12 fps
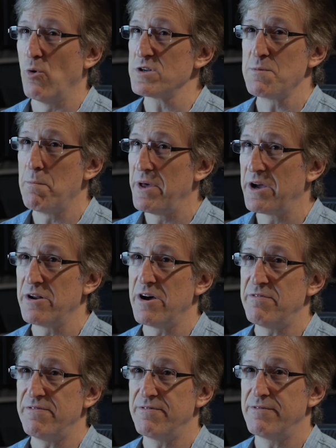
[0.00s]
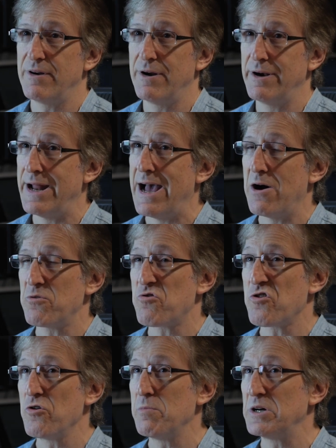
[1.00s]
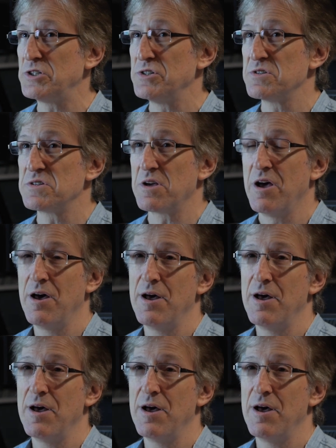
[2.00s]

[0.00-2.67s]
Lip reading: wasn't big enough. Now so much is